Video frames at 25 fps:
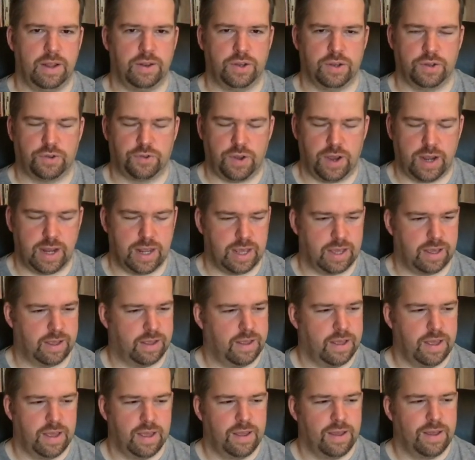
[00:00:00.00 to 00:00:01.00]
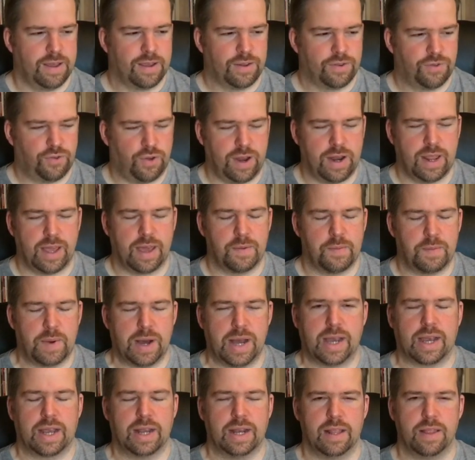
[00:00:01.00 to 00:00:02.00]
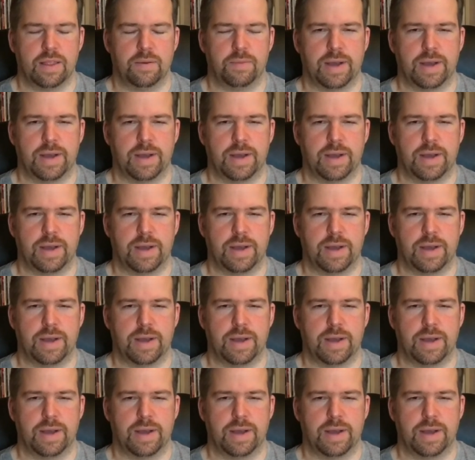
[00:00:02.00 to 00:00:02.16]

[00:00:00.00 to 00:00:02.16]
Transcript: I'm just trying to get back into